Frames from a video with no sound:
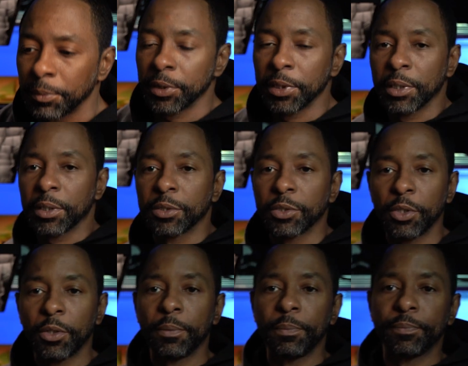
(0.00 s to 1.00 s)
But yeah,
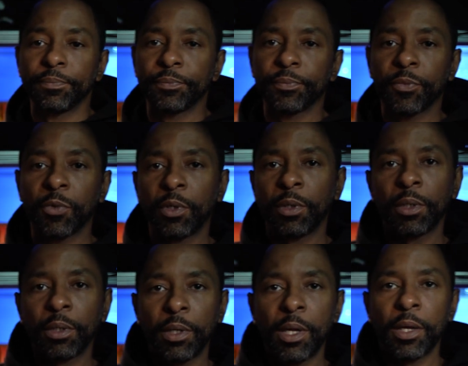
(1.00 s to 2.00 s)
so I
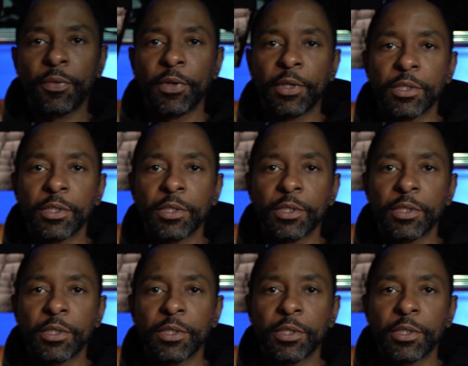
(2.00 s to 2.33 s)
think